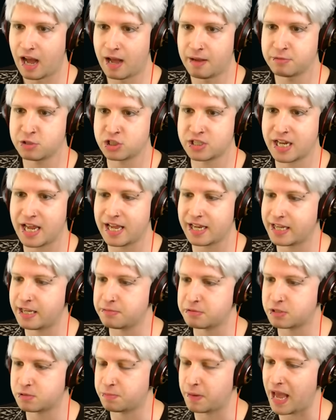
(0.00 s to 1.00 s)
I'm just gonna
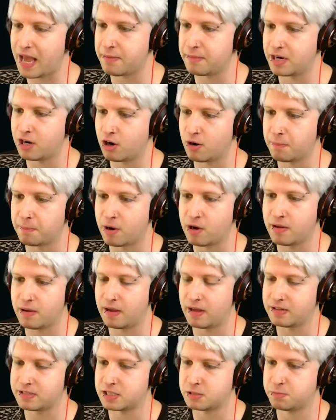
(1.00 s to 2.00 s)
keep spamming our
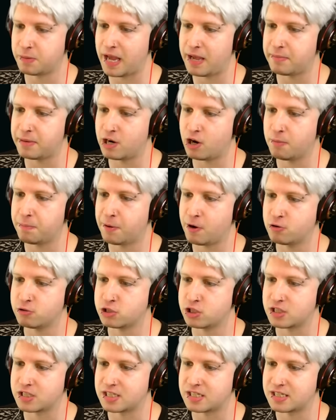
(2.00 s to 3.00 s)
uh, spamming our
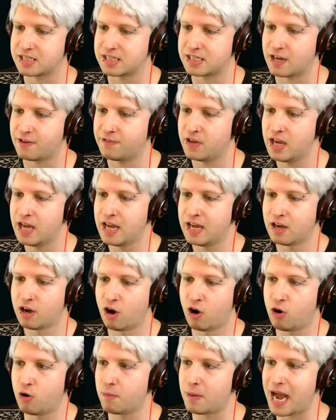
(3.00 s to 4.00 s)
potions and stuff.
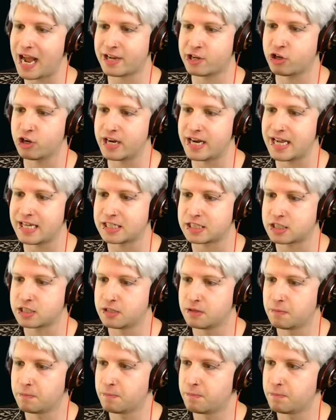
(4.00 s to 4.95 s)
Oh my goodness,